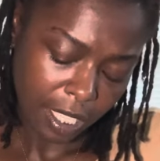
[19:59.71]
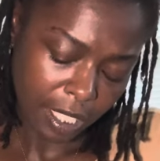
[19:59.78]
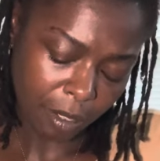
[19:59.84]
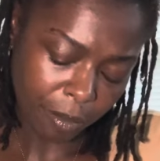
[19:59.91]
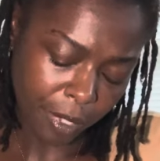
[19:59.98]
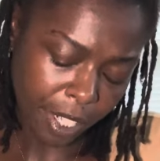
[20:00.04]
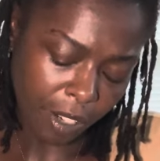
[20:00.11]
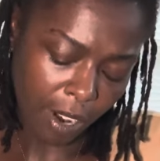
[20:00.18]

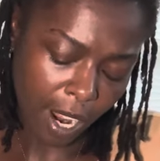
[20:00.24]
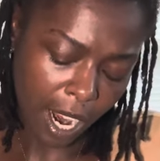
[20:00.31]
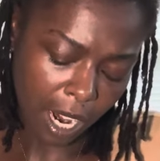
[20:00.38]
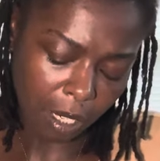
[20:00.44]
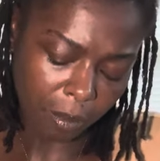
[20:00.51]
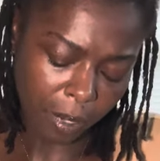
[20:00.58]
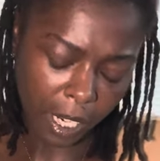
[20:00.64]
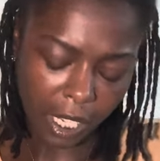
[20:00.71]
some real
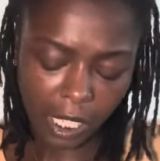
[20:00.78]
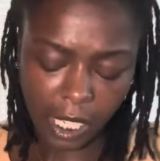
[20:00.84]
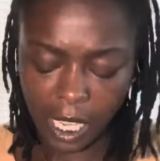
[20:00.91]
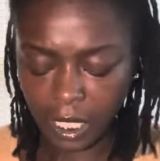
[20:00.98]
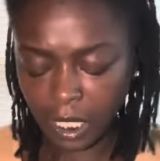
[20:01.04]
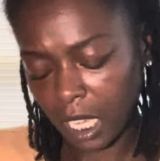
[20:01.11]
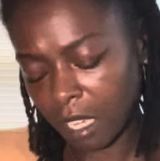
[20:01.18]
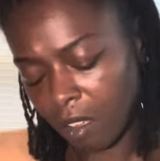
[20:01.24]
hard work.
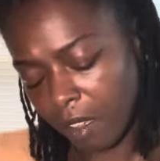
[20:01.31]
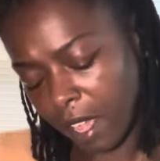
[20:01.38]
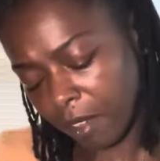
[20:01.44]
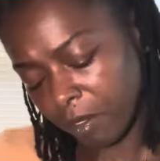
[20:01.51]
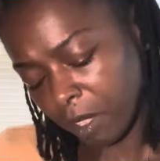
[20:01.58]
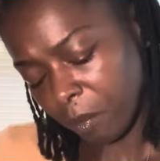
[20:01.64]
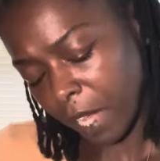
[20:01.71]
Like, gonna have to